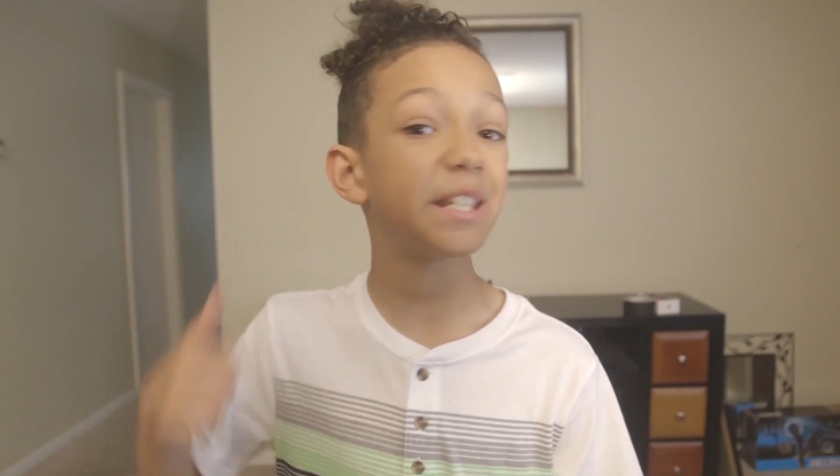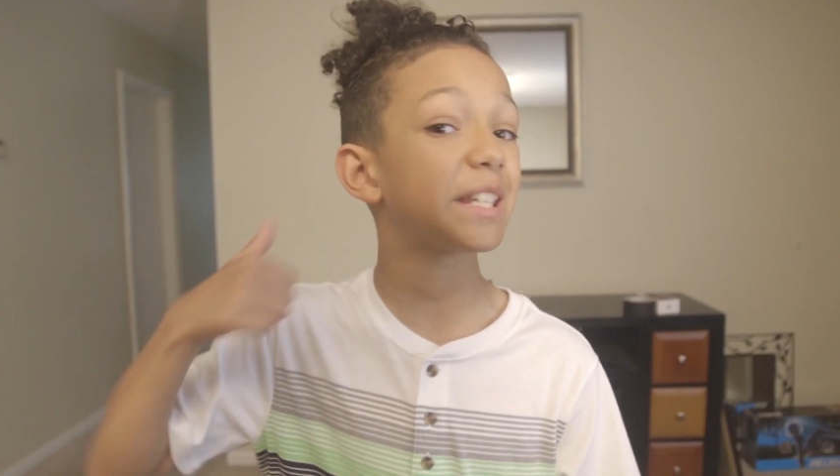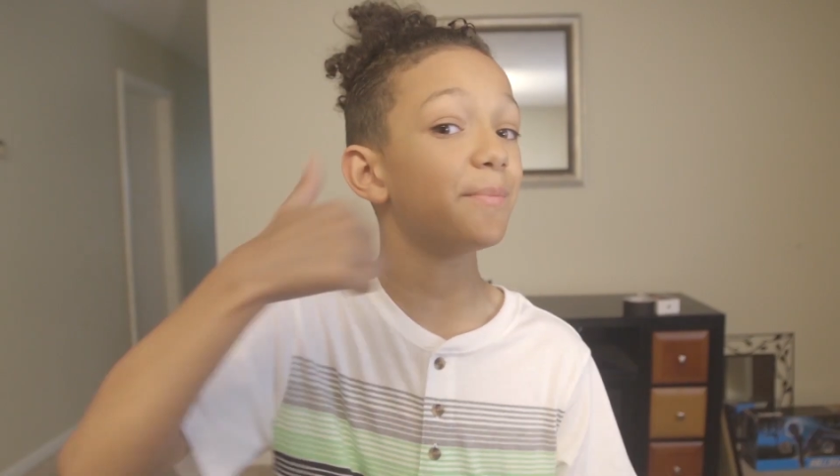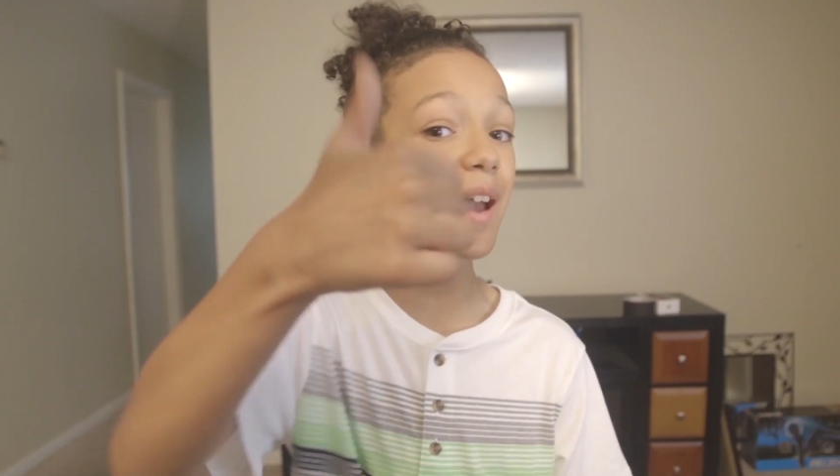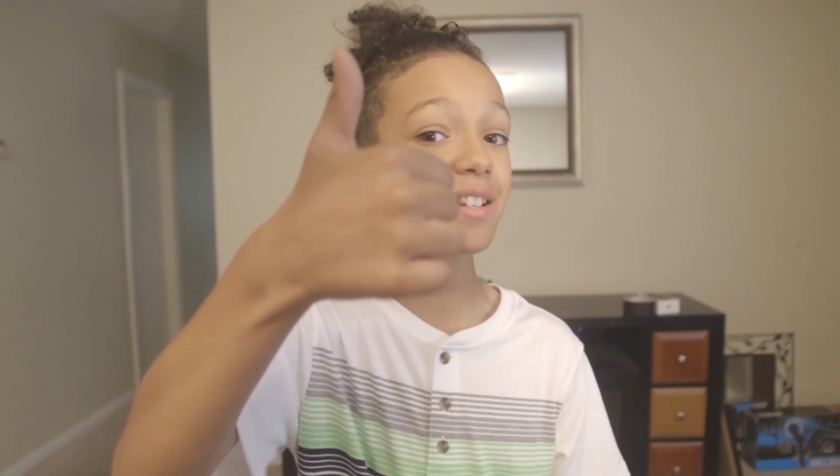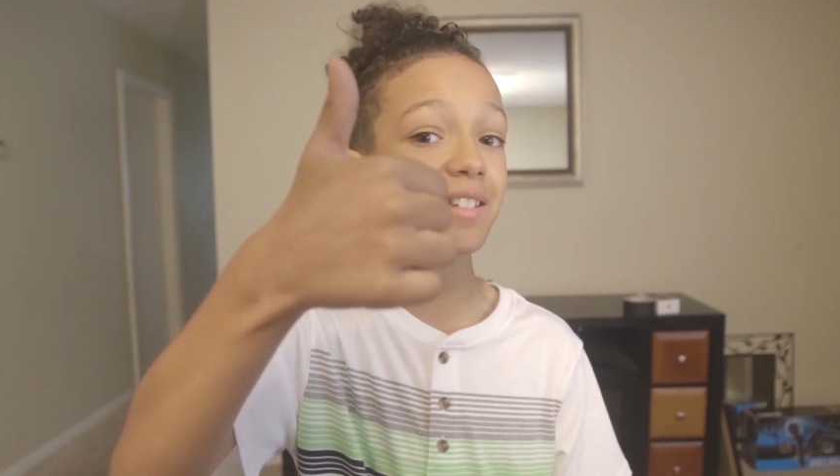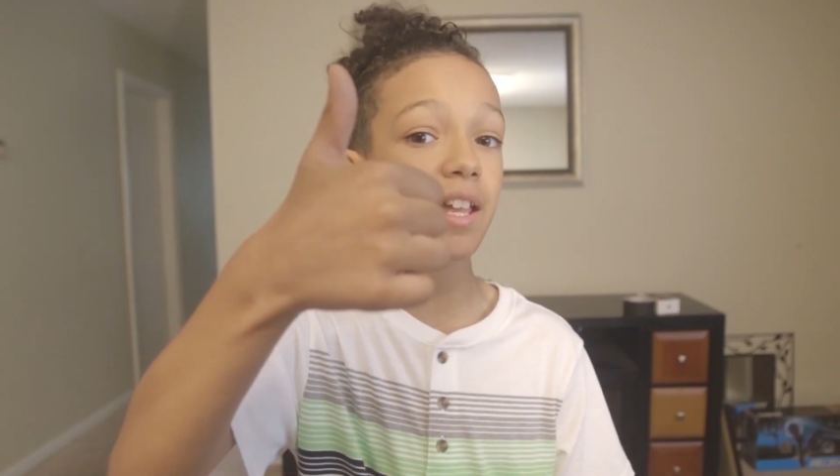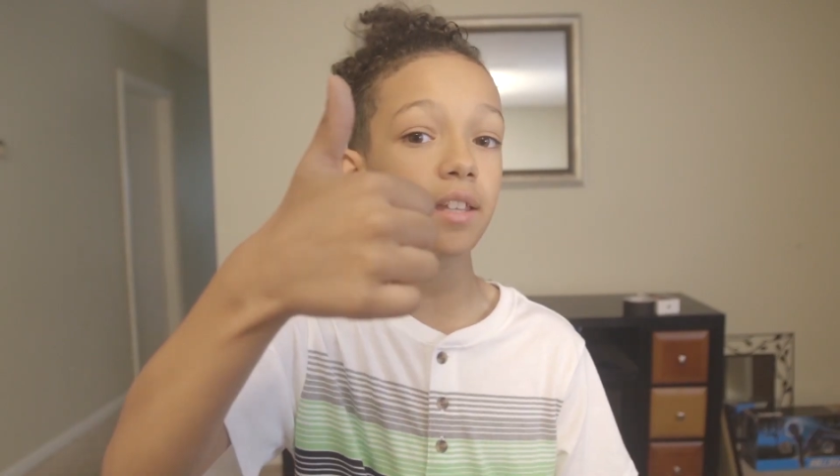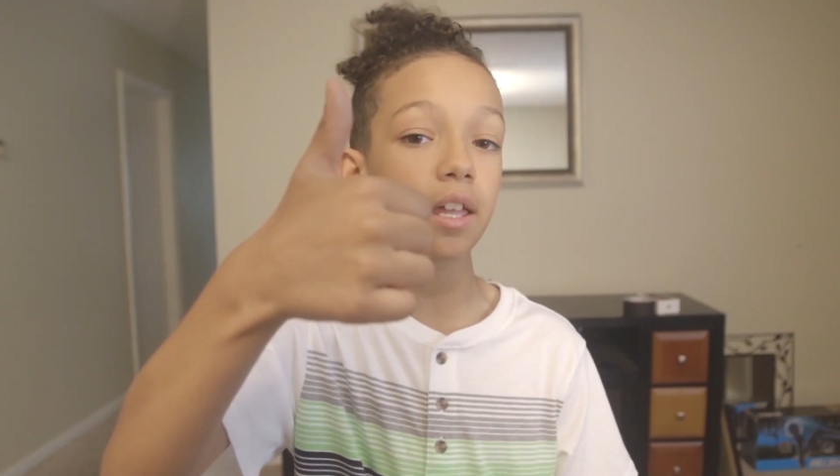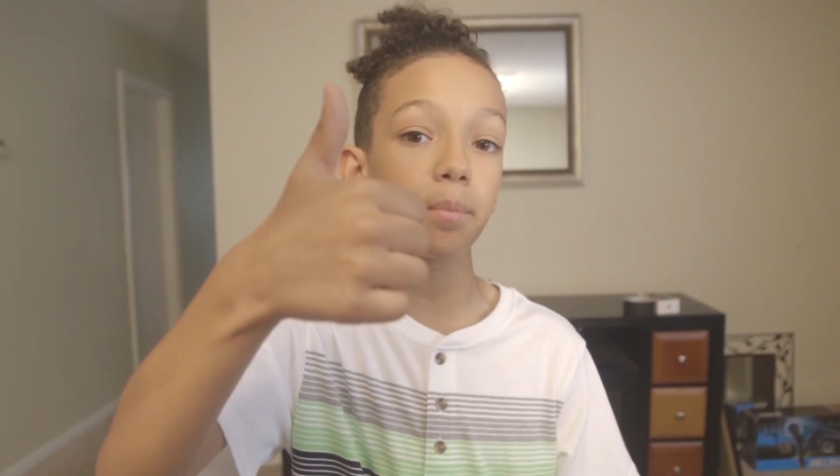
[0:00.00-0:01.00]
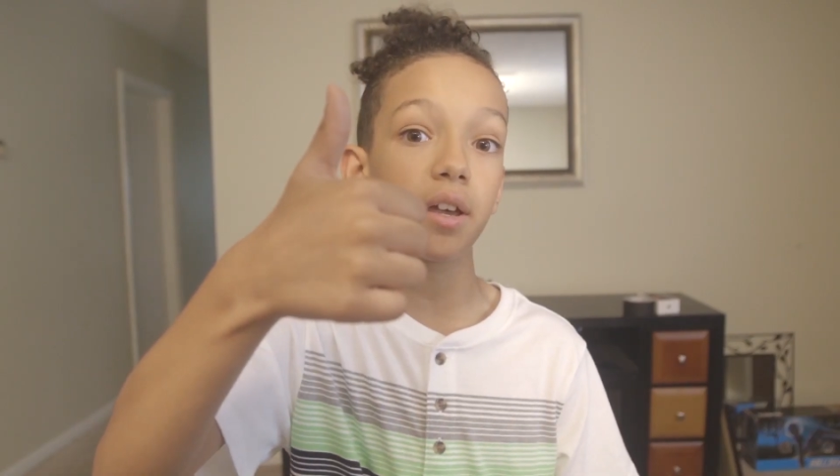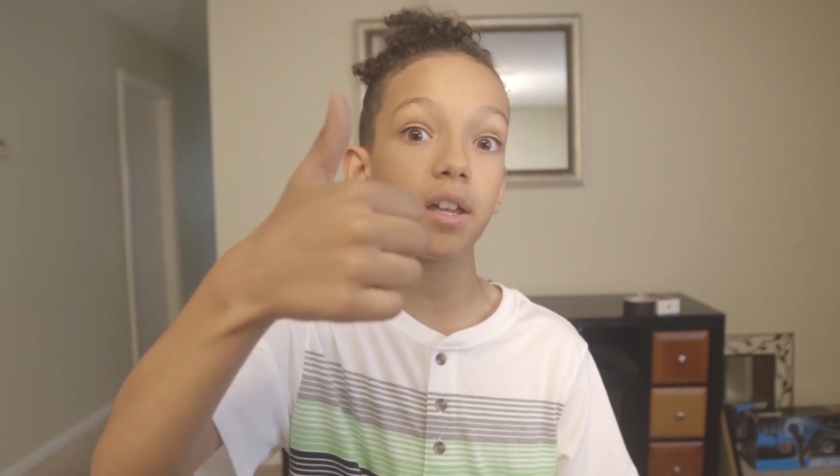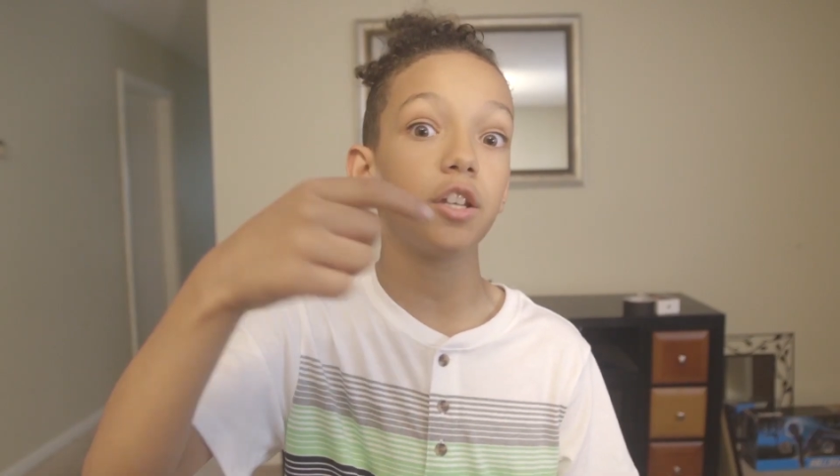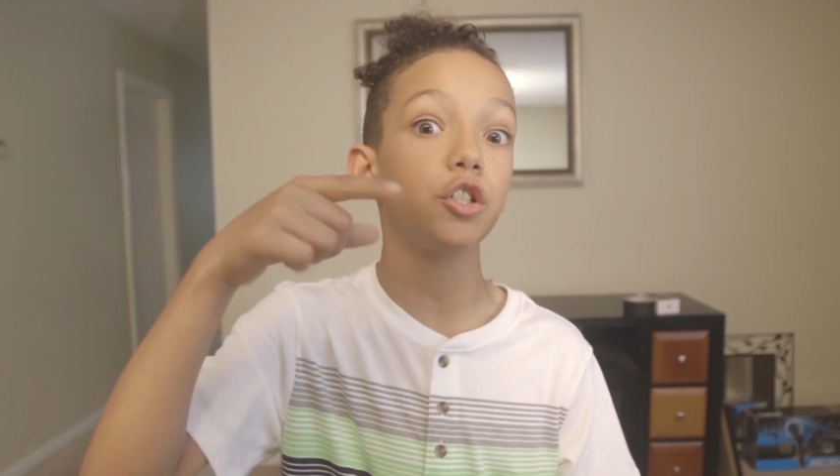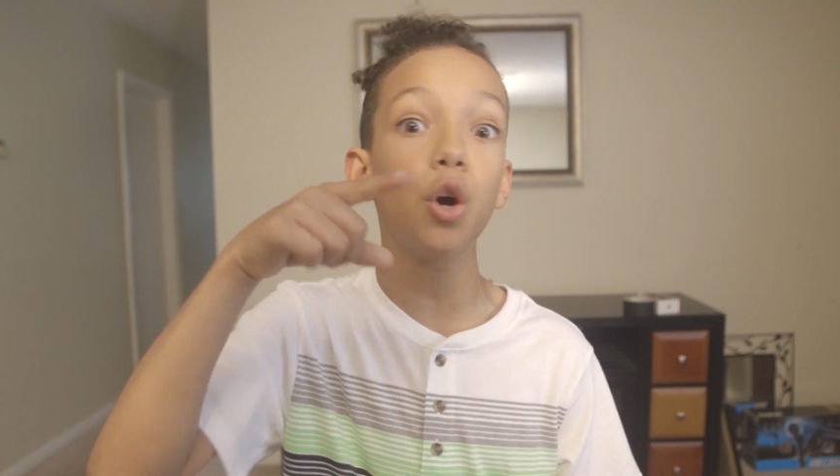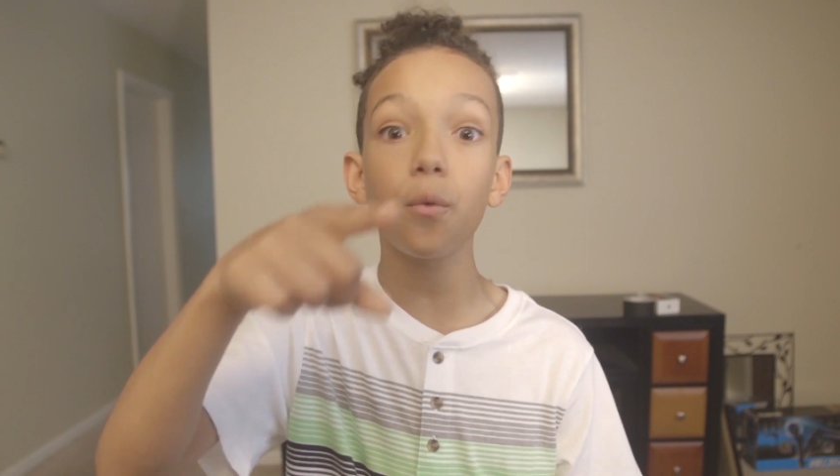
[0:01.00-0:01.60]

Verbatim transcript: you smash that like button.